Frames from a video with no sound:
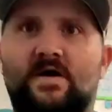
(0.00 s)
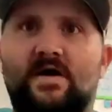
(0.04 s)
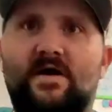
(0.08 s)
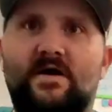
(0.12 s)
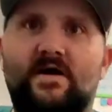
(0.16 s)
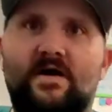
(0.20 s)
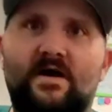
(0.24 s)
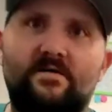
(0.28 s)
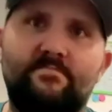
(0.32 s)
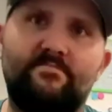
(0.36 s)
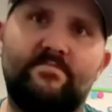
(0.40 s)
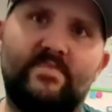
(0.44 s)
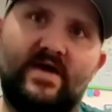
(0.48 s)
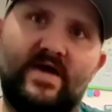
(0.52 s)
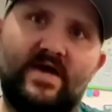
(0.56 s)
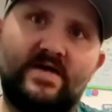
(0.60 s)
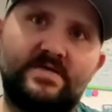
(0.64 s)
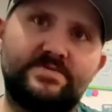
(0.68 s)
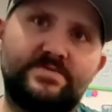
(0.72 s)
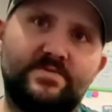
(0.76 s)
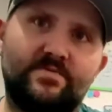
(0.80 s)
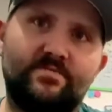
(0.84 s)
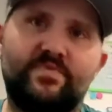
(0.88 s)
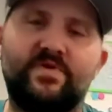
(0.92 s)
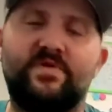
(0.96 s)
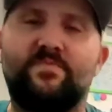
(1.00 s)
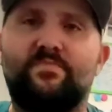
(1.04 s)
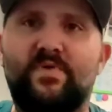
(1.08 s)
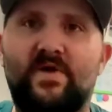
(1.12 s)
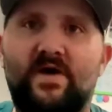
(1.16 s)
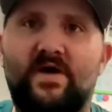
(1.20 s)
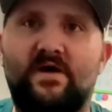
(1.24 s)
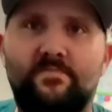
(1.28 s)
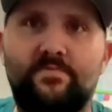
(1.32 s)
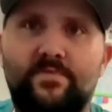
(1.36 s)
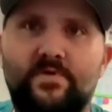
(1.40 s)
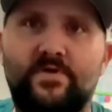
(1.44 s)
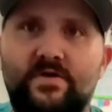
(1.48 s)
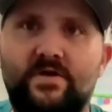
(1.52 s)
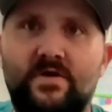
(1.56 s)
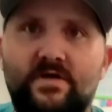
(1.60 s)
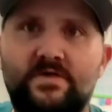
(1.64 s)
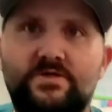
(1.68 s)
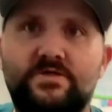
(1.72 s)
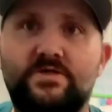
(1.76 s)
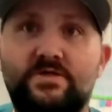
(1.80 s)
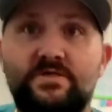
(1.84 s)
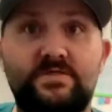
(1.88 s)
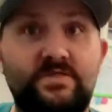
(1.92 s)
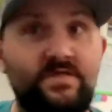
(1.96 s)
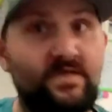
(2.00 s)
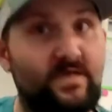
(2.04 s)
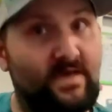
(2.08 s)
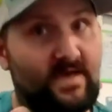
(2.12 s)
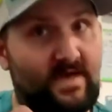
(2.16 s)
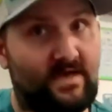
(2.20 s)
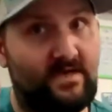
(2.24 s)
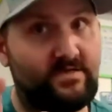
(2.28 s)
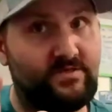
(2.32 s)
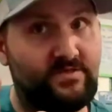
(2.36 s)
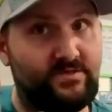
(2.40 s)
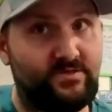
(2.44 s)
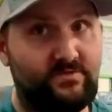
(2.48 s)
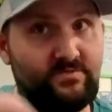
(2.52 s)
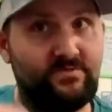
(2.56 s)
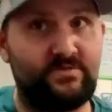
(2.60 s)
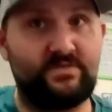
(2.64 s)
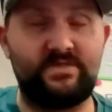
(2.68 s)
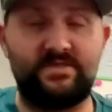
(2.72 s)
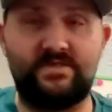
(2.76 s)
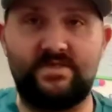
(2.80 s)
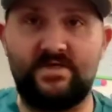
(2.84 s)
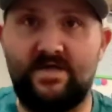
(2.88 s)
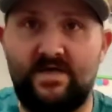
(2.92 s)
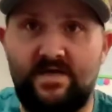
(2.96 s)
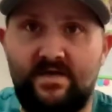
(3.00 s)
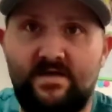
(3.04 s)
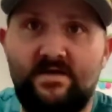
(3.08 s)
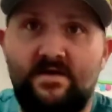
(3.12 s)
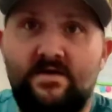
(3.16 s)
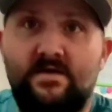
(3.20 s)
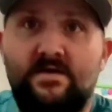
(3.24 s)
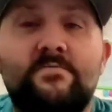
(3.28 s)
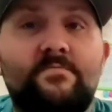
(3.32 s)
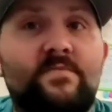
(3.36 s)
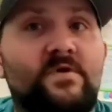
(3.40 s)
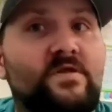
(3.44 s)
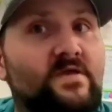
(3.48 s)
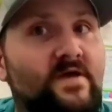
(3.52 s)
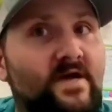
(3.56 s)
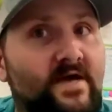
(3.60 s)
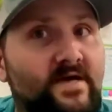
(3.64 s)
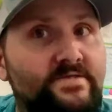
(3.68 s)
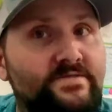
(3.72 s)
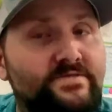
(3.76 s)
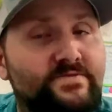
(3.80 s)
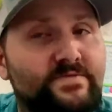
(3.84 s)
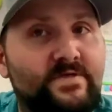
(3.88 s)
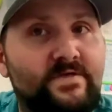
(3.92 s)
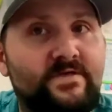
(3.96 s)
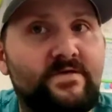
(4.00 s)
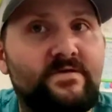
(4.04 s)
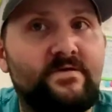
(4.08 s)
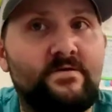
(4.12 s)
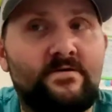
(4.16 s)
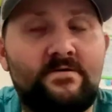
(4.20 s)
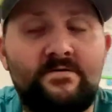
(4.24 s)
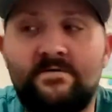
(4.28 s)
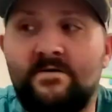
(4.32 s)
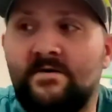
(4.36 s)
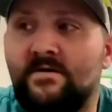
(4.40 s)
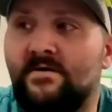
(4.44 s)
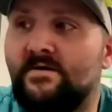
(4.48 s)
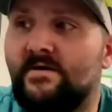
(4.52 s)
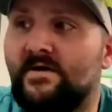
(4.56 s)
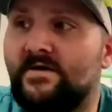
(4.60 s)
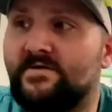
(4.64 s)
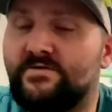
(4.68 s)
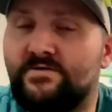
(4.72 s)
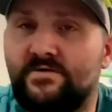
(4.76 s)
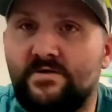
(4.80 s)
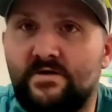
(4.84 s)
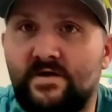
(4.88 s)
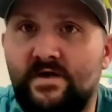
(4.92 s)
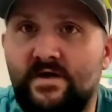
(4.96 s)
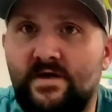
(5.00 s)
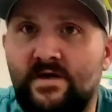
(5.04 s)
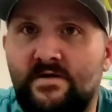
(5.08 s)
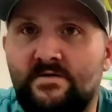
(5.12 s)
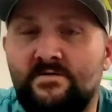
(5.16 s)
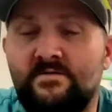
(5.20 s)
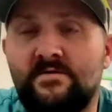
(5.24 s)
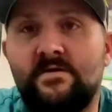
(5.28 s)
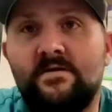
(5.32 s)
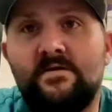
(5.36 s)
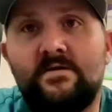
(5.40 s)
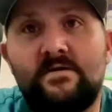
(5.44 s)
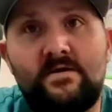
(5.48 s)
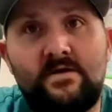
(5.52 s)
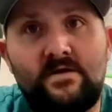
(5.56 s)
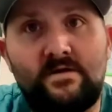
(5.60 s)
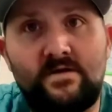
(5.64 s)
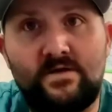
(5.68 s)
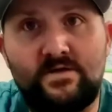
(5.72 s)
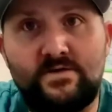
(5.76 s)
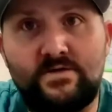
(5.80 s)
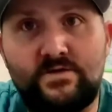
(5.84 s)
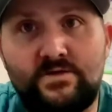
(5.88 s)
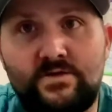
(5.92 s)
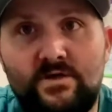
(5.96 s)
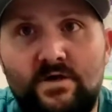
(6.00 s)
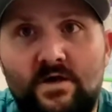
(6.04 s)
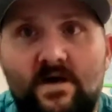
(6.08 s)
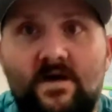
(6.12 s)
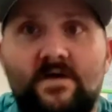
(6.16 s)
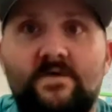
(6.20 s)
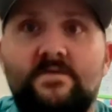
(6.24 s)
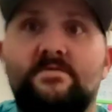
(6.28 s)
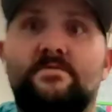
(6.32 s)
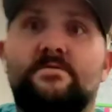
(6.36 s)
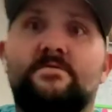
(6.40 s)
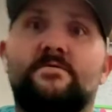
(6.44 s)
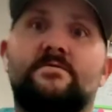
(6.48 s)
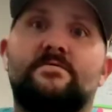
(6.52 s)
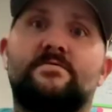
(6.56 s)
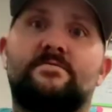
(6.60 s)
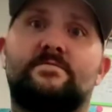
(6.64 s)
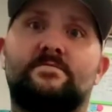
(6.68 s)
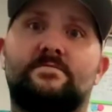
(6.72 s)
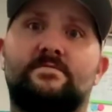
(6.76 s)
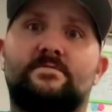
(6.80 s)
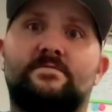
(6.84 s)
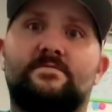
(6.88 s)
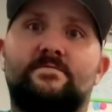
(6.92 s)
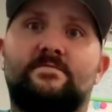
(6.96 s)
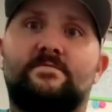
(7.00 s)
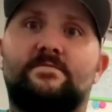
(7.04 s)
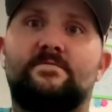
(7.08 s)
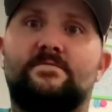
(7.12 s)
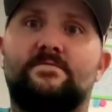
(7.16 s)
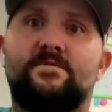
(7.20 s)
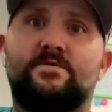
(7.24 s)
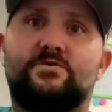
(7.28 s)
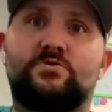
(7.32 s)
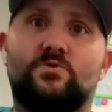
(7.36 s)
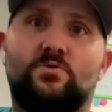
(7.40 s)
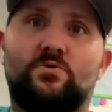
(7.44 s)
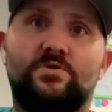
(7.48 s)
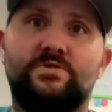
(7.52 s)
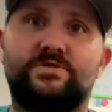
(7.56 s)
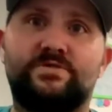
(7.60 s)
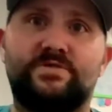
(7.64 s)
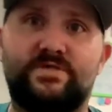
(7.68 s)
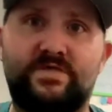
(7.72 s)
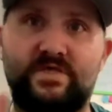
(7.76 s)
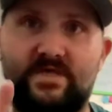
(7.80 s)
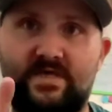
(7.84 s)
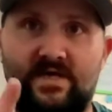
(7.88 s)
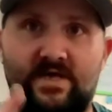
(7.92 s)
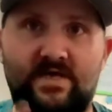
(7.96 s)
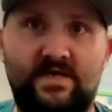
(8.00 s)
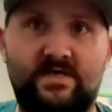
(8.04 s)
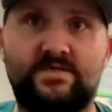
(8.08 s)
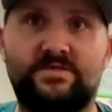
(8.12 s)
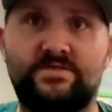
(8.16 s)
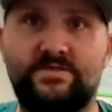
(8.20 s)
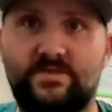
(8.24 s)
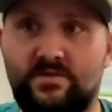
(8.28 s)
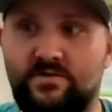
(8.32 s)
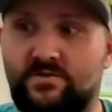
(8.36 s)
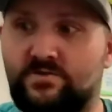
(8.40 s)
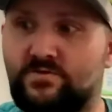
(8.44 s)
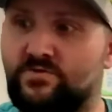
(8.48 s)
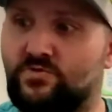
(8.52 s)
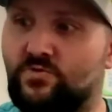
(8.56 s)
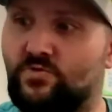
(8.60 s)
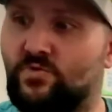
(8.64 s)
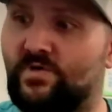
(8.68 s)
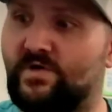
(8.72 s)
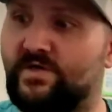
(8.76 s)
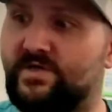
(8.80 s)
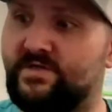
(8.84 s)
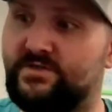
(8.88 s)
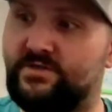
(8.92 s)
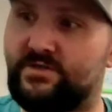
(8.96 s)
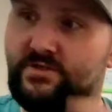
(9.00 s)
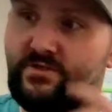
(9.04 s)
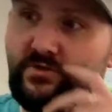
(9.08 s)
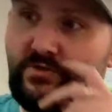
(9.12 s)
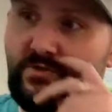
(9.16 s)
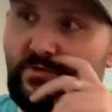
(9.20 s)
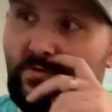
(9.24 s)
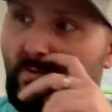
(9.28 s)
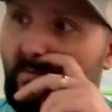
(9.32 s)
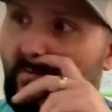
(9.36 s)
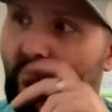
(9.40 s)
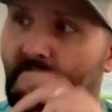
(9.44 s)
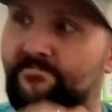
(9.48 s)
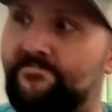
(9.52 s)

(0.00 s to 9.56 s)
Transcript: Hi, I'm Matt from P Power Productions. How you doing today? In my last video, I took out and I shot the Taurus TX22.